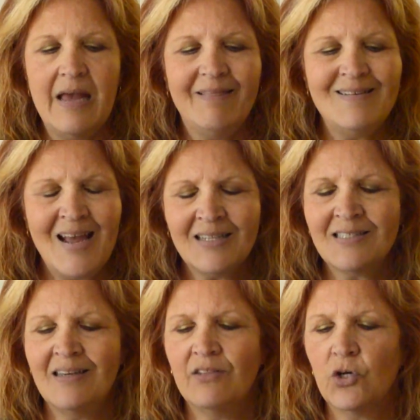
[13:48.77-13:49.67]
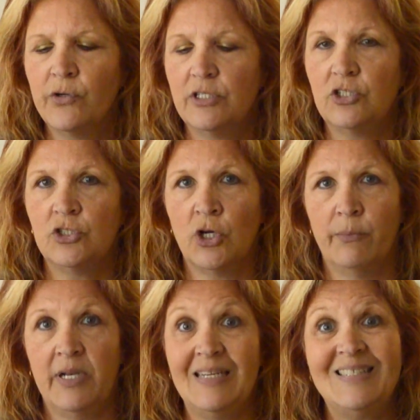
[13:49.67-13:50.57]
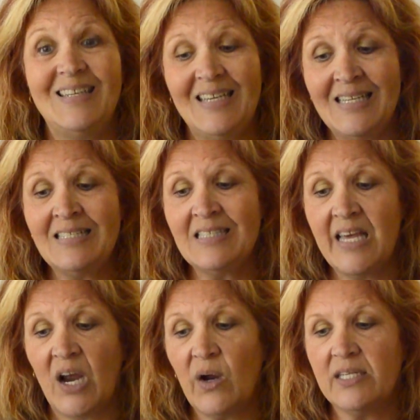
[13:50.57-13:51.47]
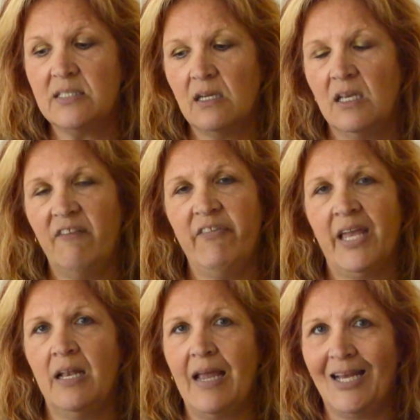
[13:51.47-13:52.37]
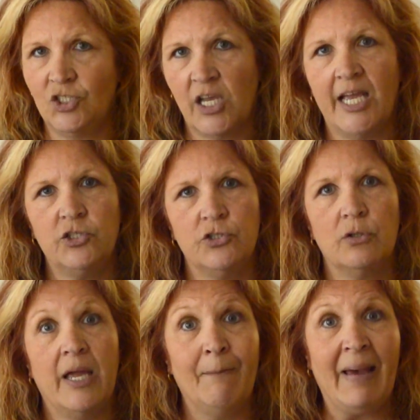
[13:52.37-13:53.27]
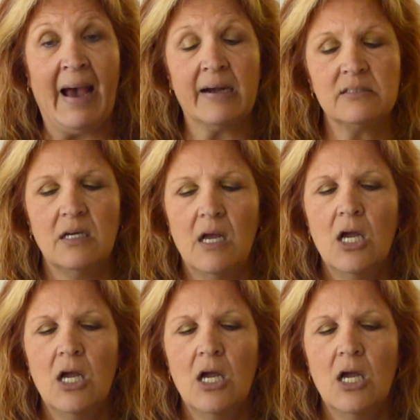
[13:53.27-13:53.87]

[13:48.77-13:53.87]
The next thing they're going to determine is there a significant educational impact